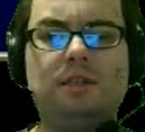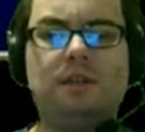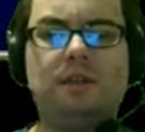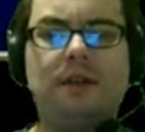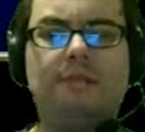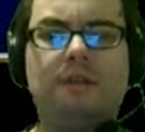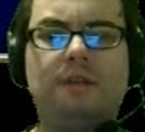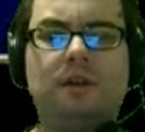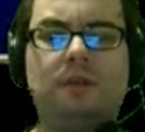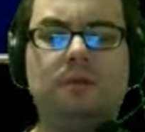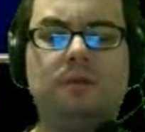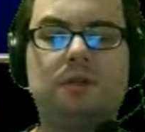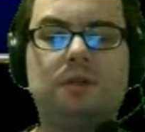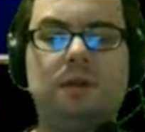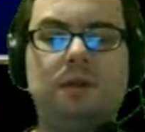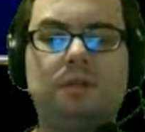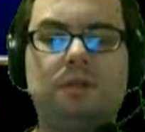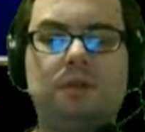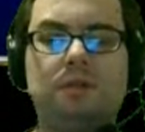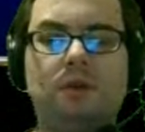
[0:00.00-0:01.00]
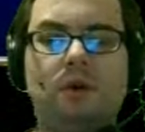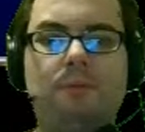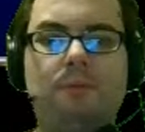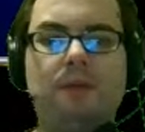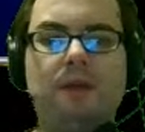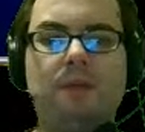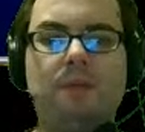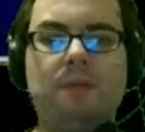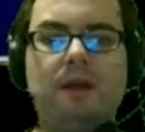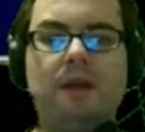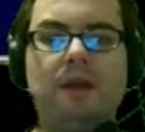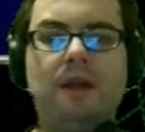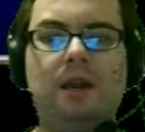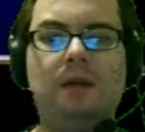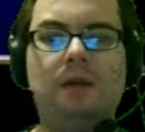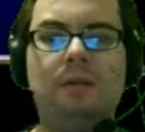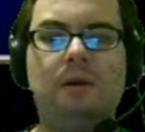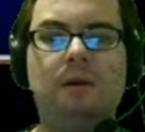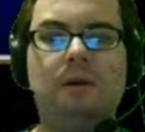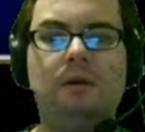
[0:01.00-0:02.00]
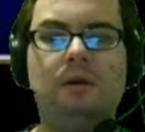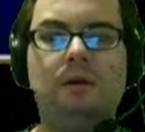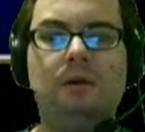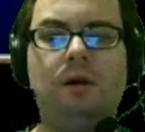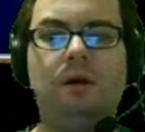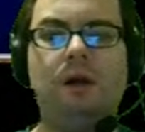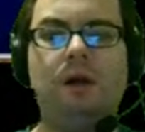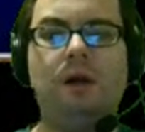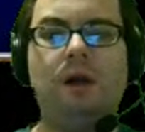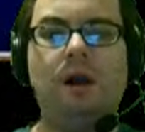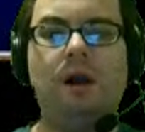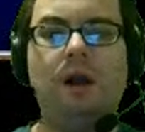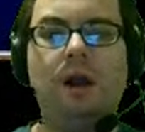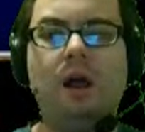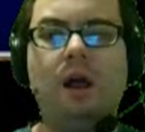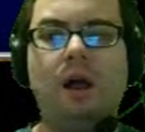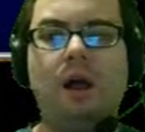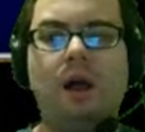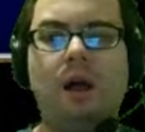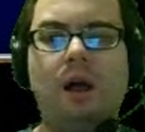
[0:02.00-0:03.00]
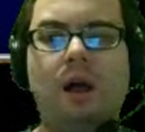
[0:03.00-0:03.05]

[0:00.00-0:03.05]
I heard Sephiroth was coming, so I brought my camera.